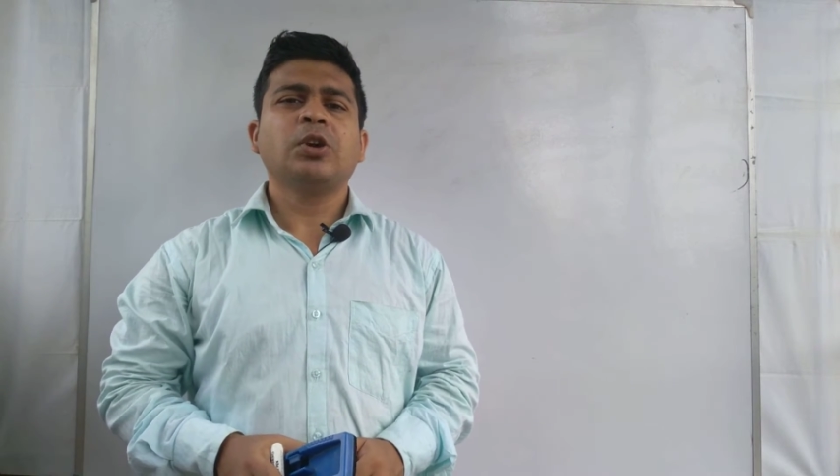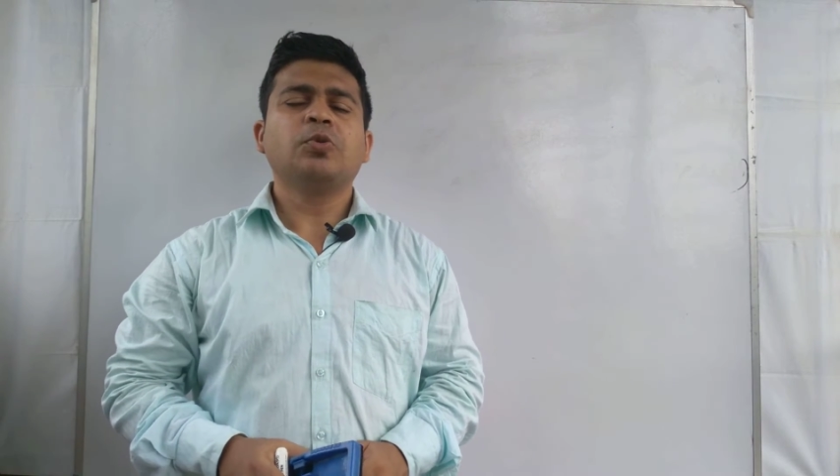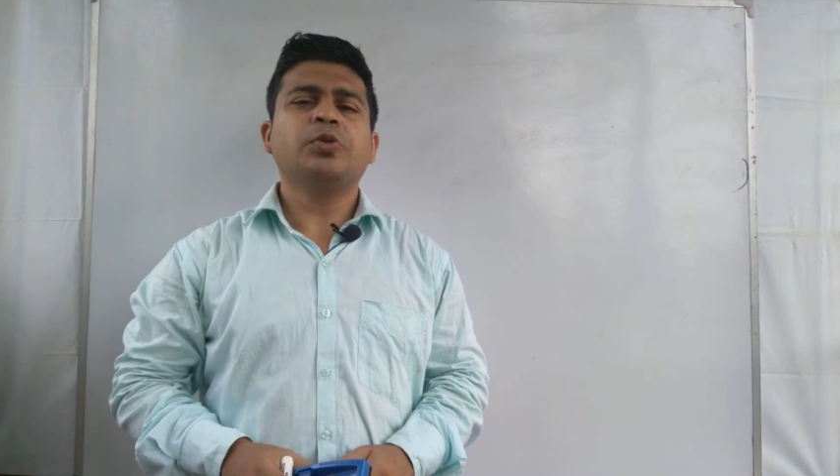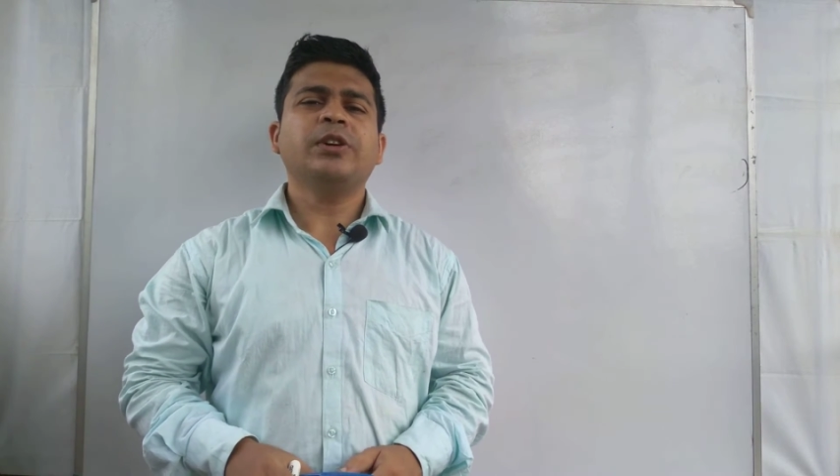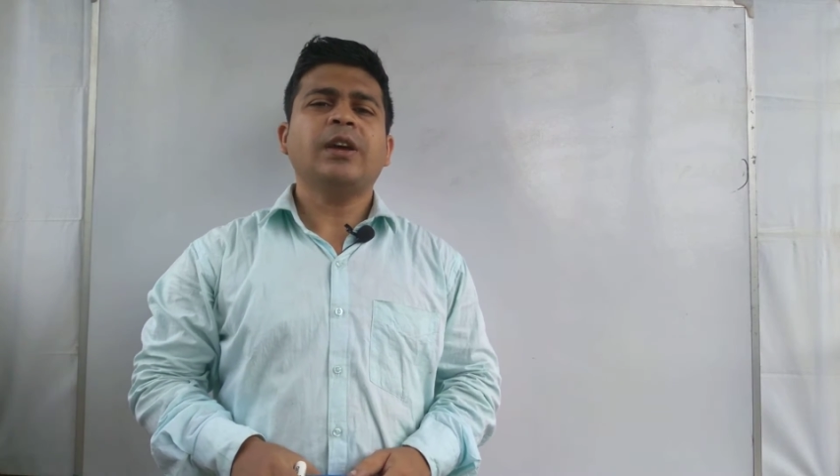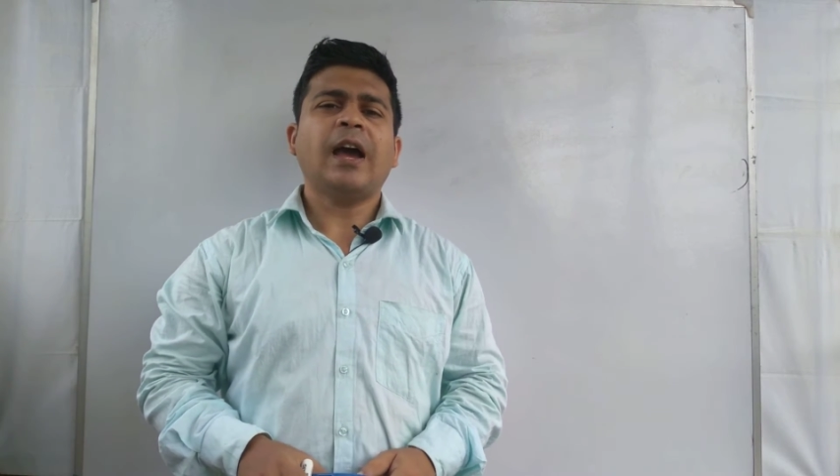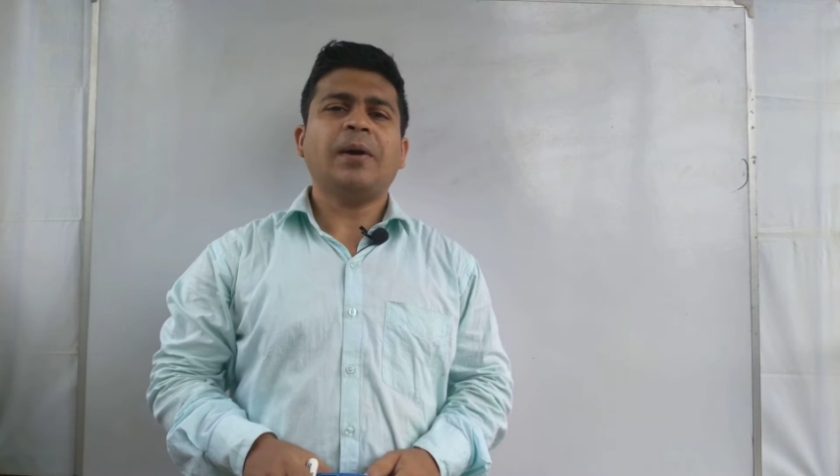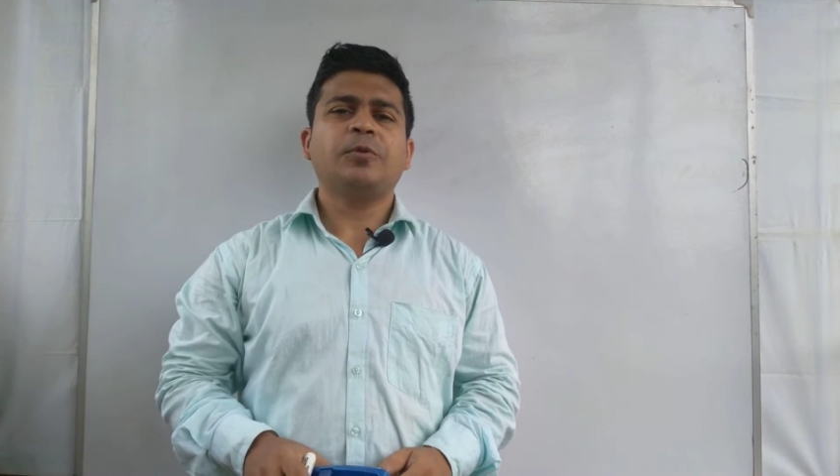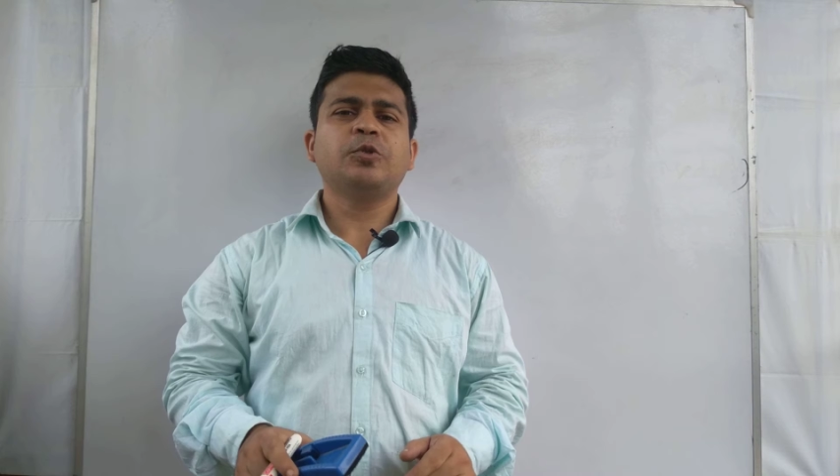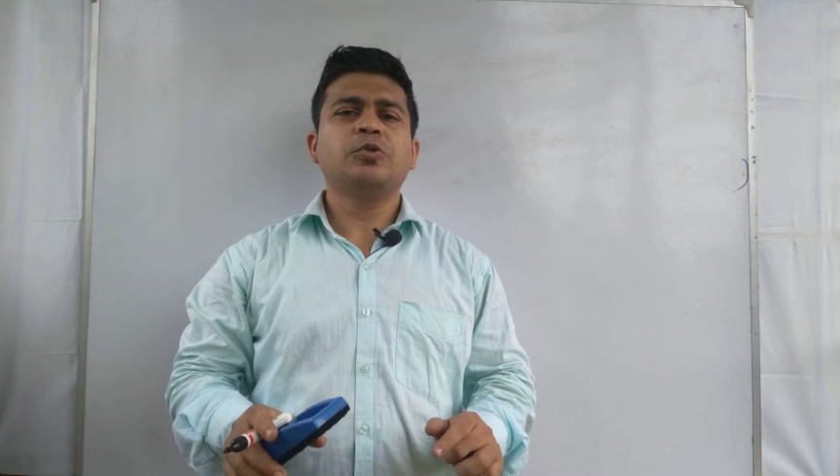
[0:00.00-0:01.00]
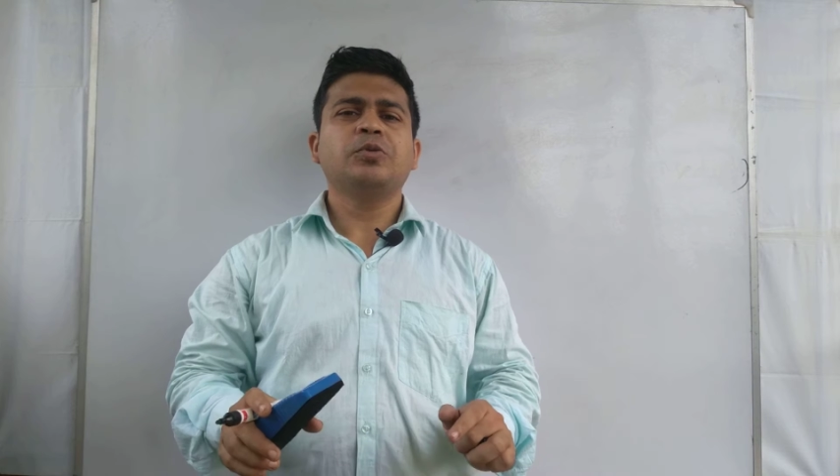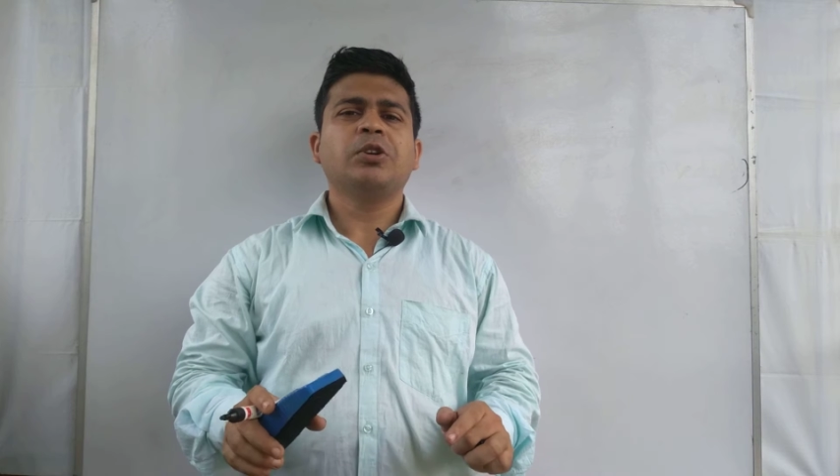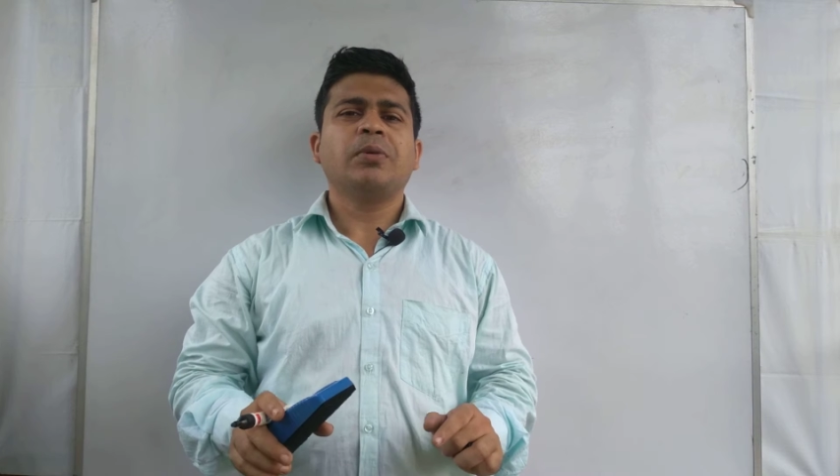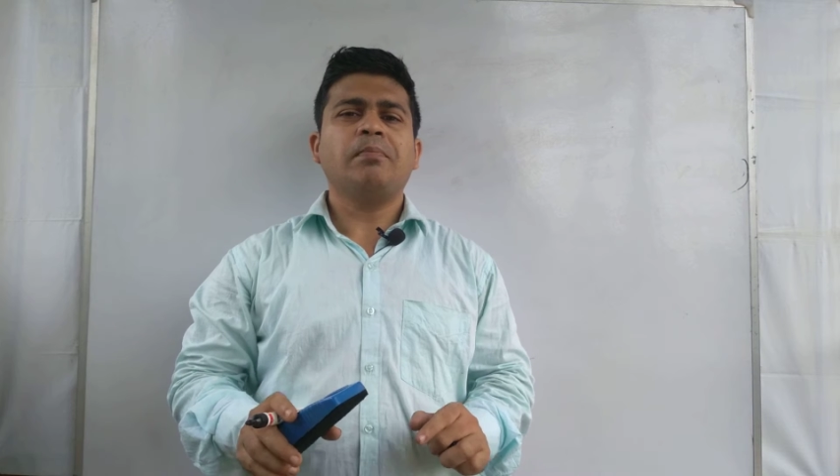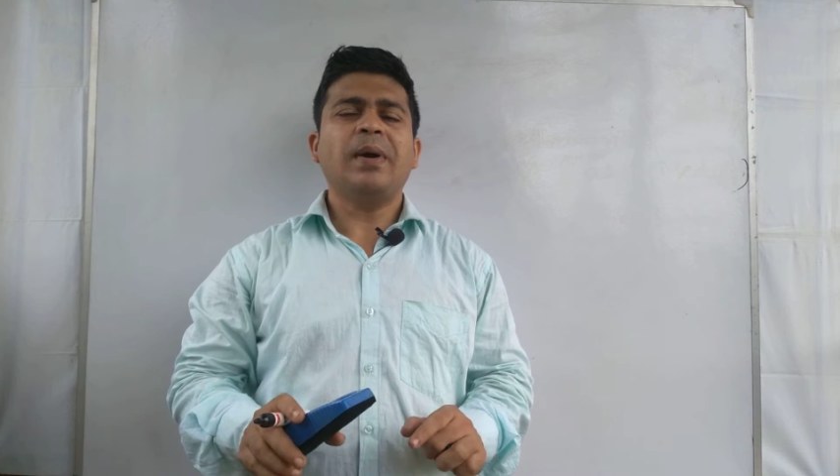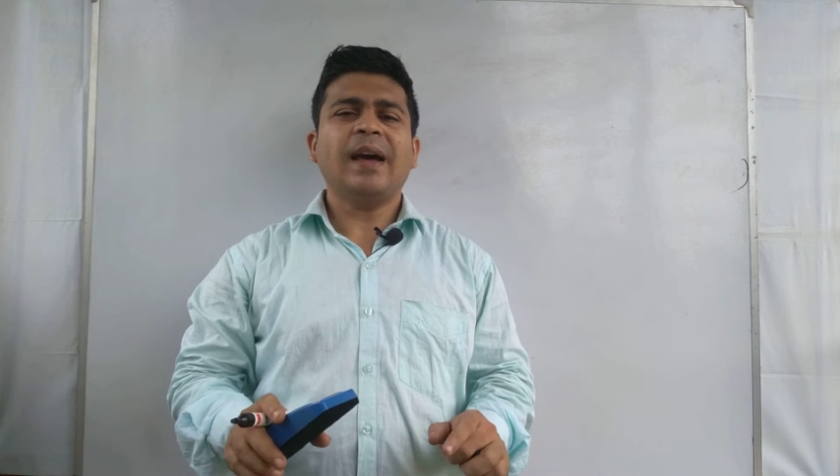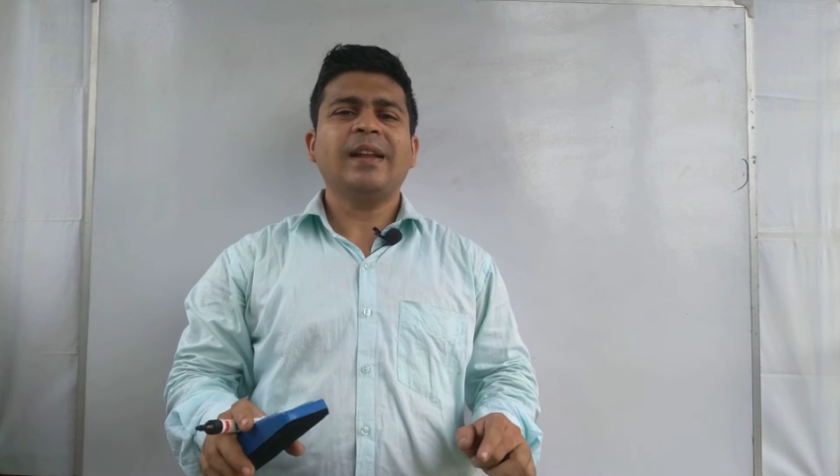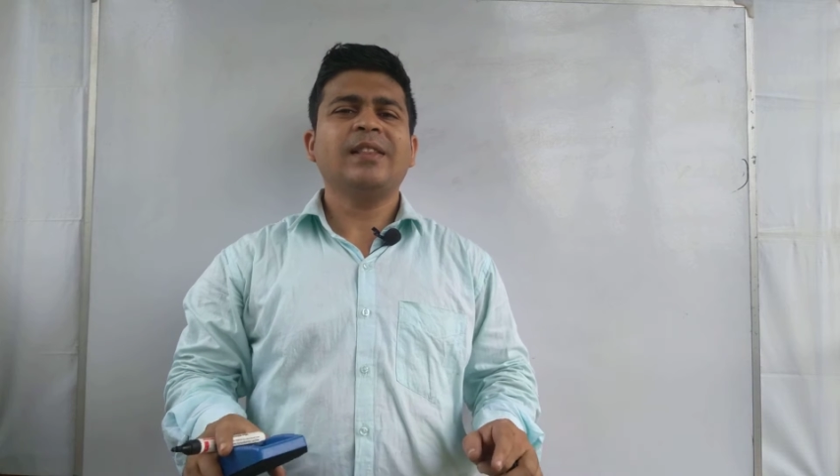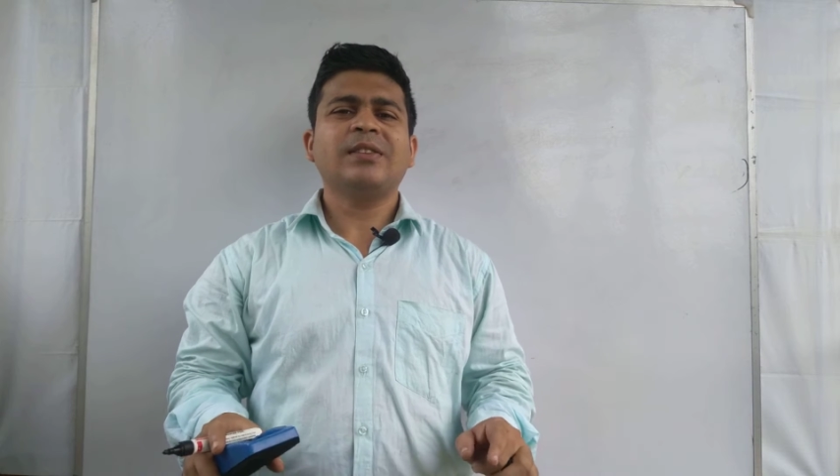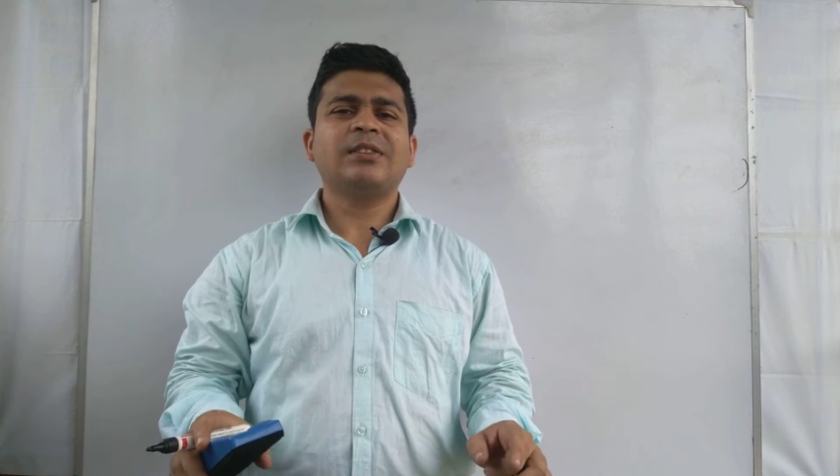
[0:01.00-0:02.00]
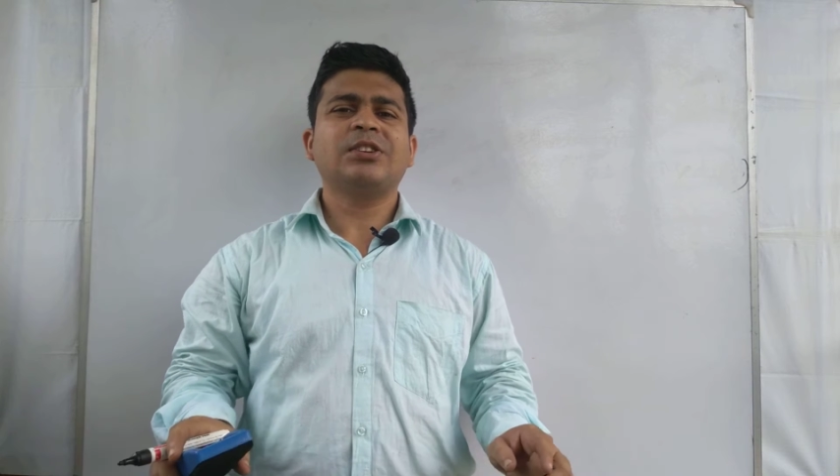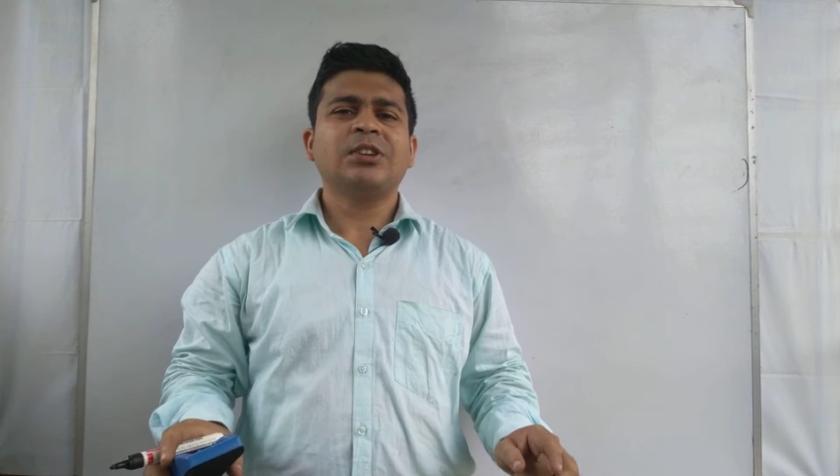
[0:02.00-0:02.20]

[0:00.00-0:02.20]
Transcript: we have to balance